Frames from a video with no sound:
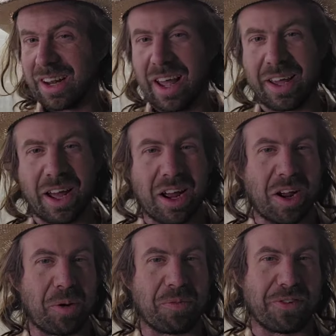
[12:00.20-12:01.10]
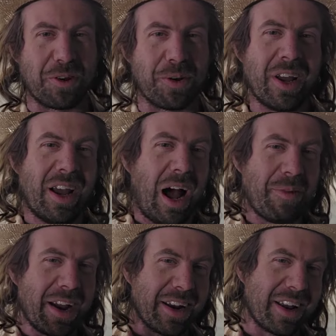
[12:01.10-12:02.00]
Like, so I'm
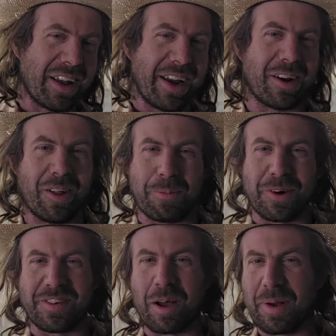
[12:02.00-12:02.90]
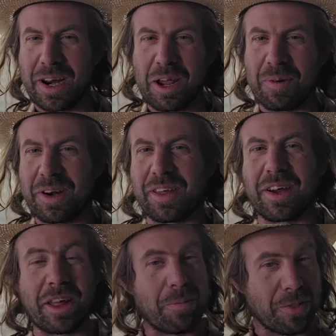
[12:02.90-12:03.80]
not gonna like call the person out by name or anything
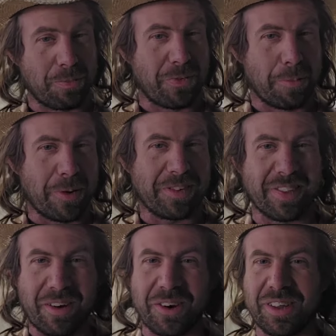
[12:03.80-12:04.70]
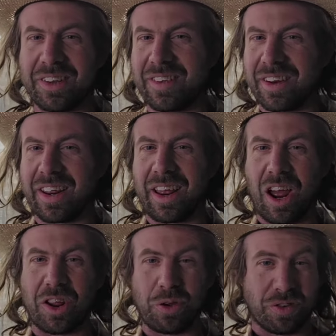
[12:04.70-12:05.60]
like that, but for the person that really
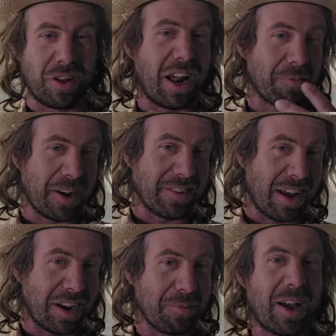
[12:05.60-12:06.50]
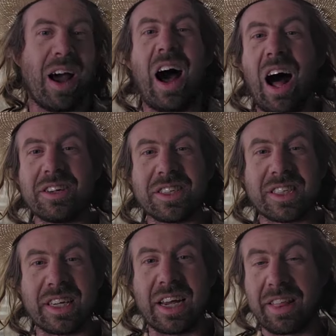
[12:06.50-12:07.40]
did use a lot of my time, I'll
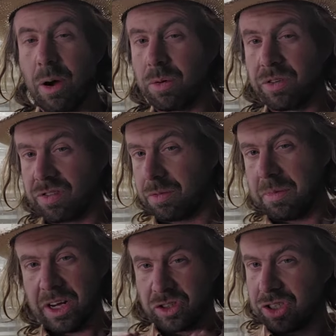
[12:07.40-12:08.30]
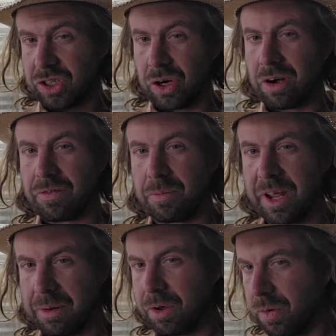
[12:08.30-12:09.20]
just say that was major deterrent for
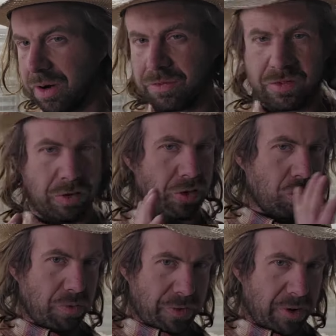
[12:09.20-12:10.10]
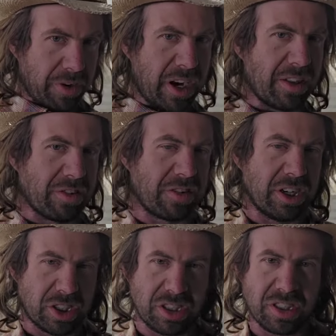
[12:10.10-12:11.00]
making me want to do further
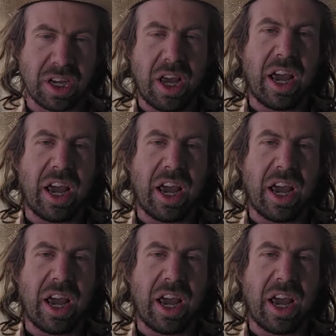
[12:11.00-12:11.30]
consultations.